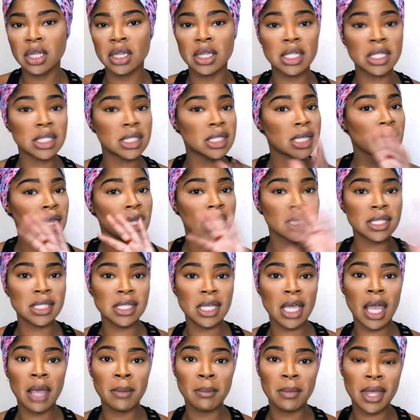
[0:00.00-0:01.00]
This is out the
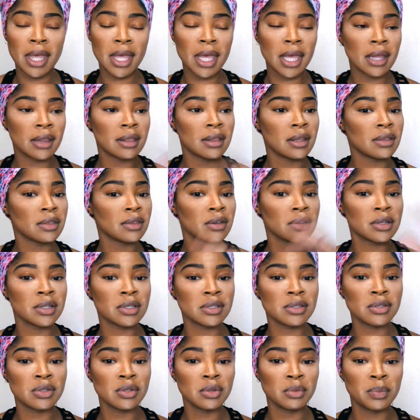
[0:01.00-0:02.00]
same kit, the
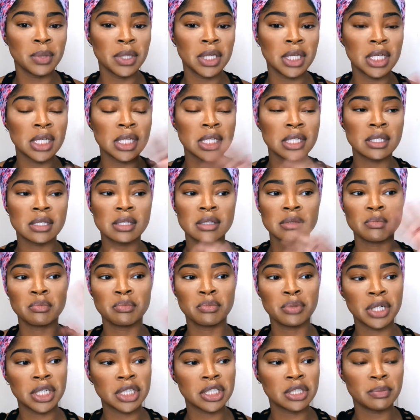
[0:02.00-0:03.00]
32-piece
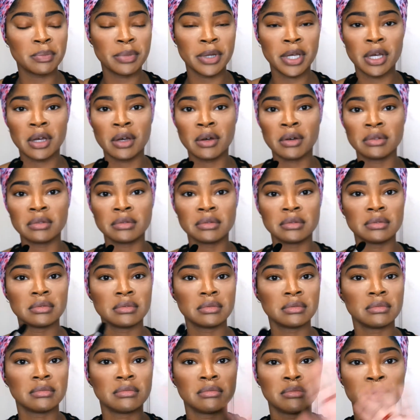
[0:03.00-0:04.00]
brush belt
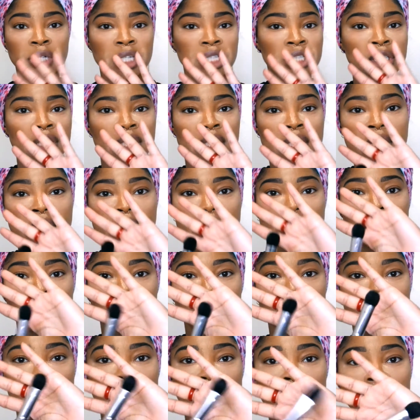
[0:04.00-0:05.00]
brushes
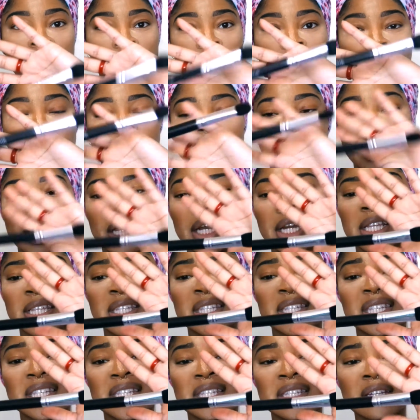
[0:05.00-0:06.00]
kit, and it
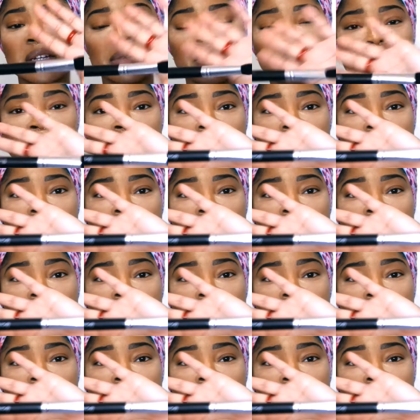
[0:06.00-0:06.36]
says number